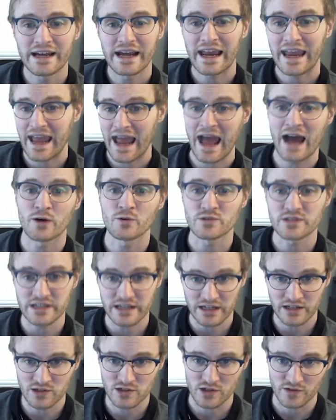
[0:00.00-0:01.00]
count
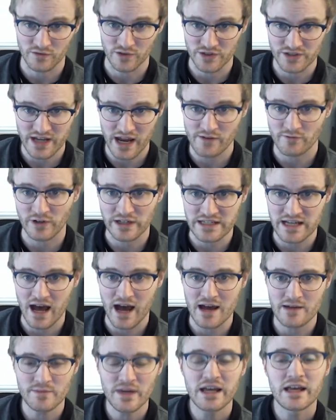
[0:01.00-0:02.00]
intervals every
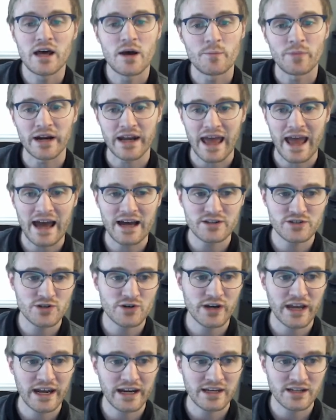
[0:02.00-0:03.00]
time. But as
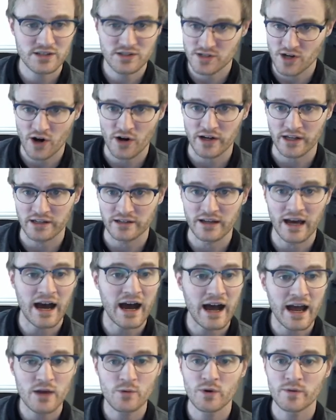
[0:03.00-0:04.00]
you're getting started,
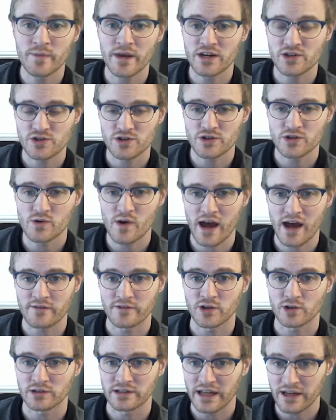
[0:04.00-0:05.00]
I would make sure you have
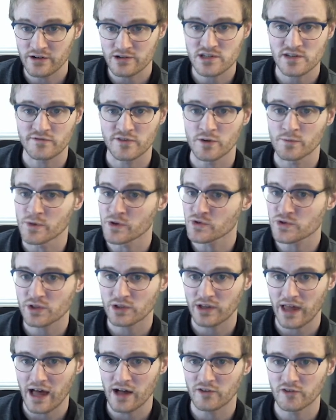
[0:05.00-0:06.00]
your letters of your
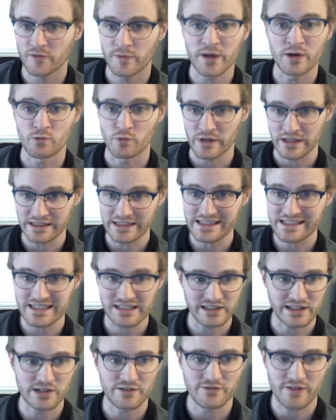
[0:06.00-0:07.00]
musical alphabet really
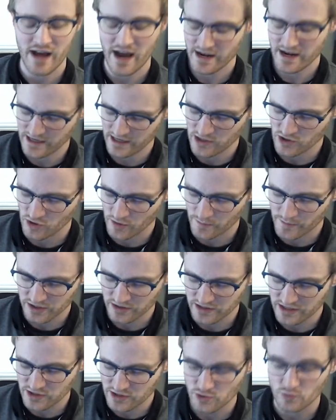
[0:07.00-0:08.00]
solidified and your
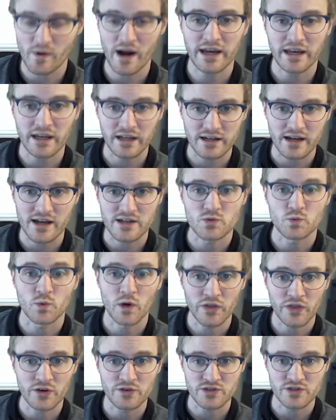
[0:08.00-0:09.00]
ability to recognize
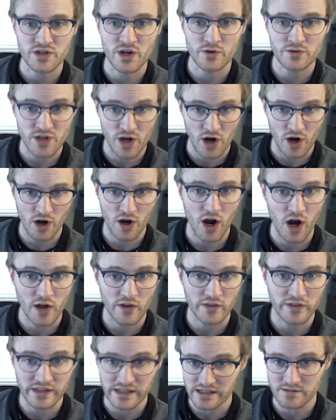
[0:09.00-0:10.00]
what those notes are
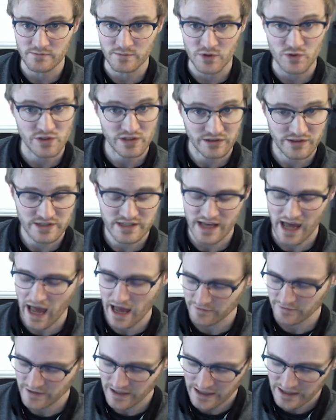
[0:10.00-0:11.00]
on the musical
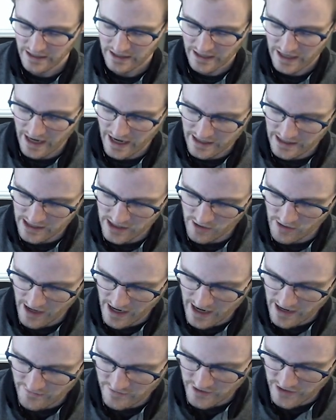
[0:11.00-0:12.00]
staff. And here I
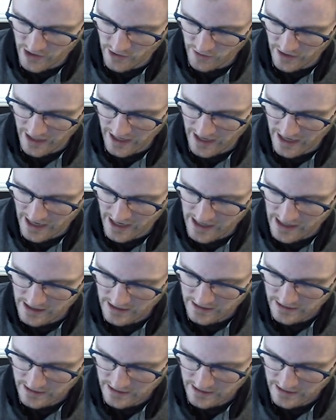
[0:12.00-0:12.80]
have the note A,